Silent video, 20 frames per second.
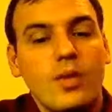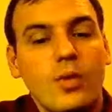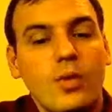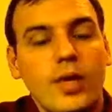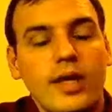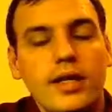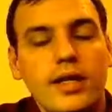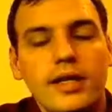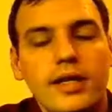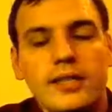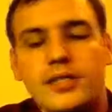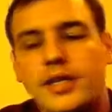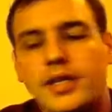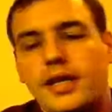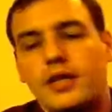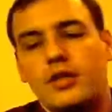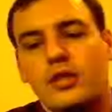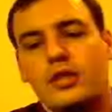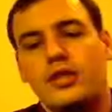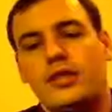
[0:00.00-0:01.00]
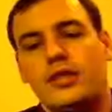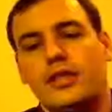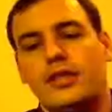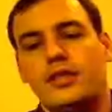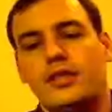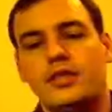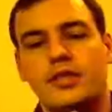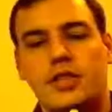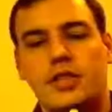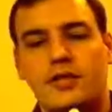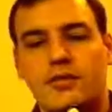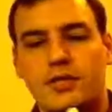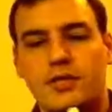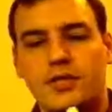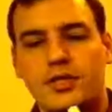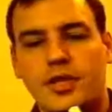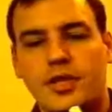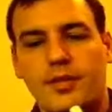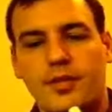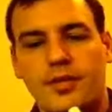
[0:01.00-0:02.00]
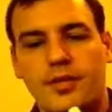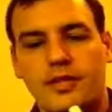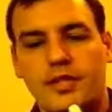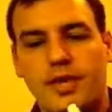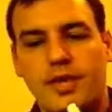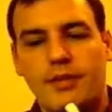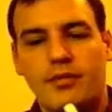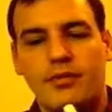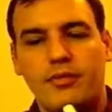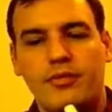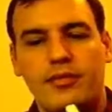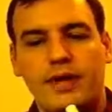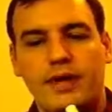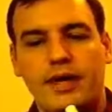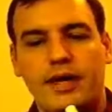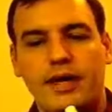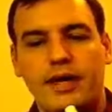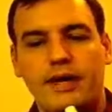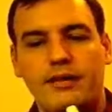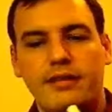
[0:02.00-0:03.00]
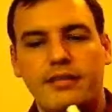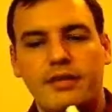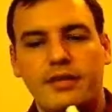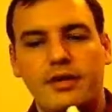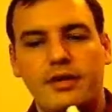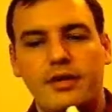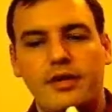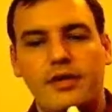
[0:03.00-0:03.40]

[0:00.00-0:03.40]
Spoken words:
Well, let's take a look at 1 Timothy chapter 5,